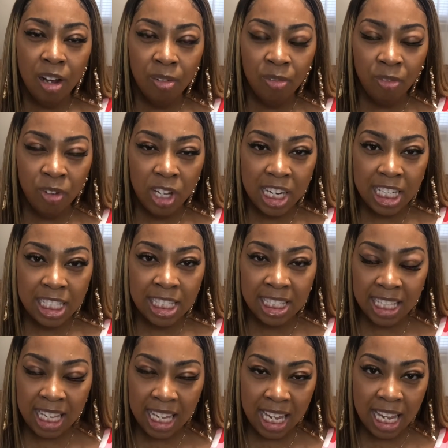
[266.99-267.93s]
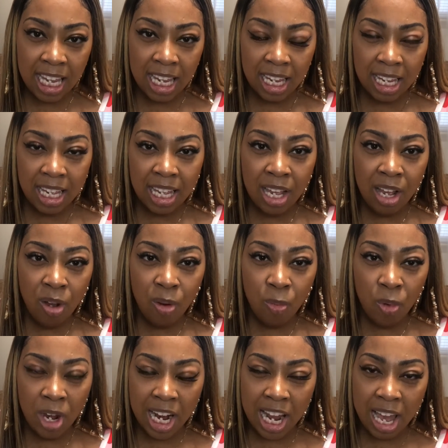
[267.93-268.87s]
for the scent,
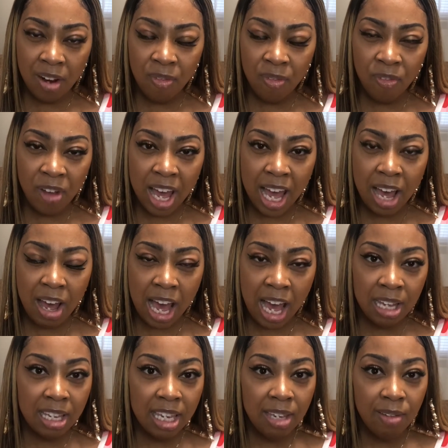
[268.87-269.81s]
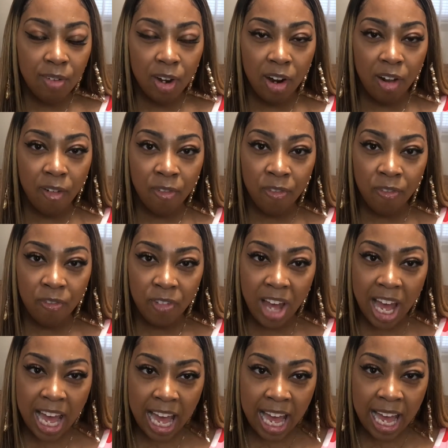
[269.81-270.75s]
1 out of 5, I give it a
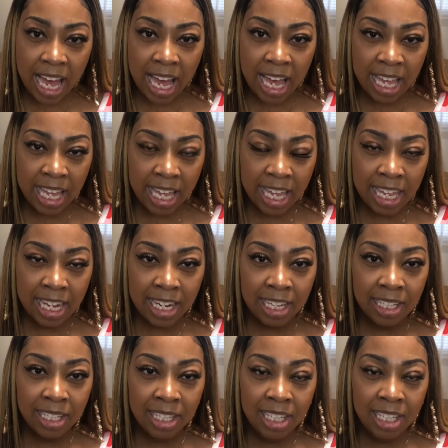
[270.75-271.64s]
5, honey.